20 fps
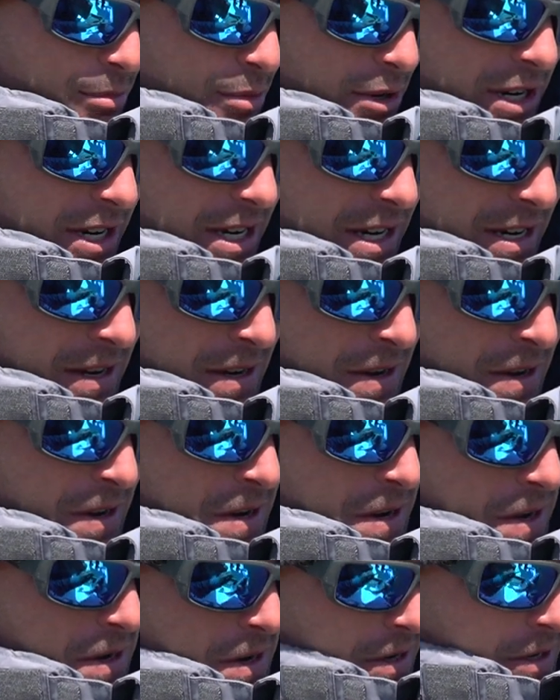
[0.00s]
to beat.
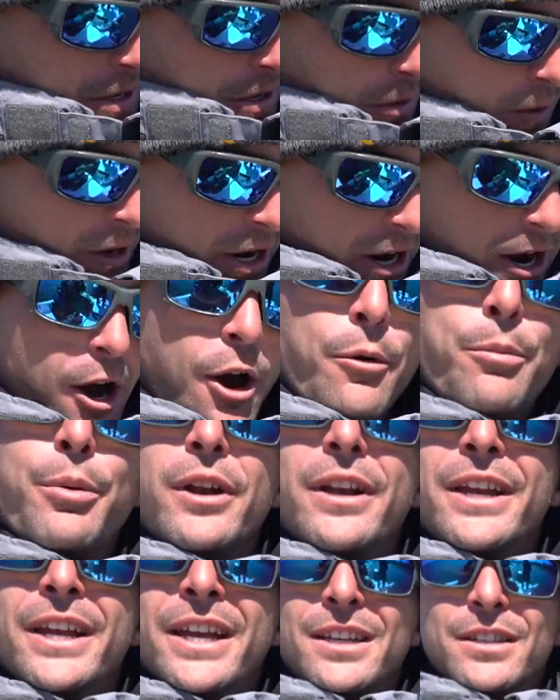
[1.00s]
So we are
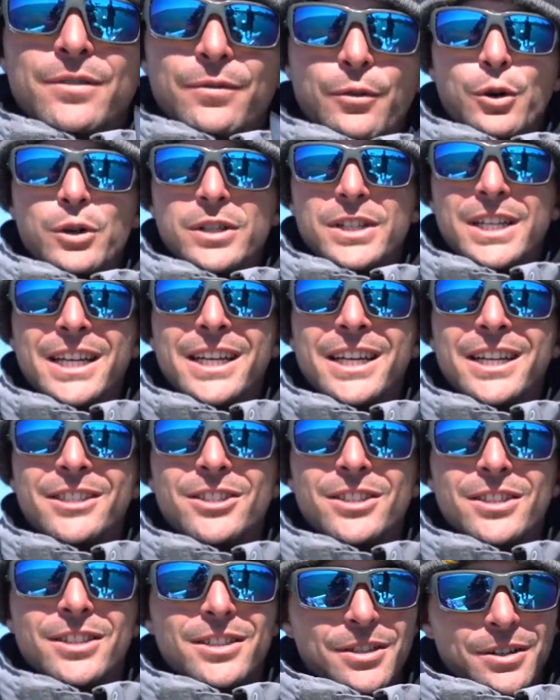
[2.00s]
hoping he is 14
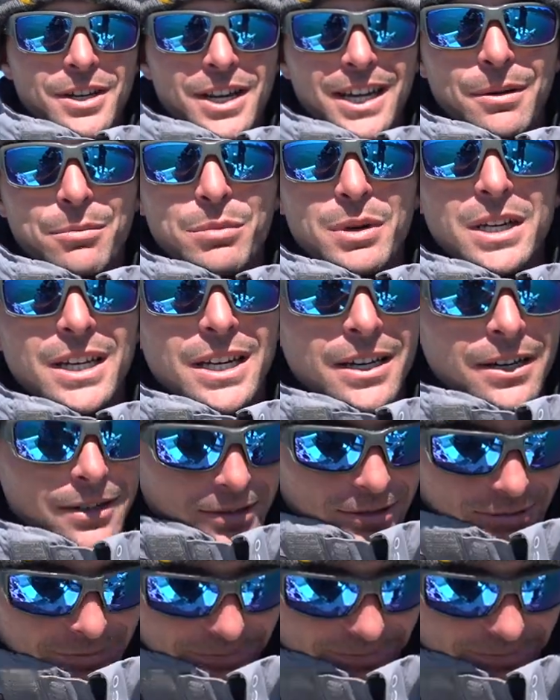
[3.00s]
inches so he can be dinner.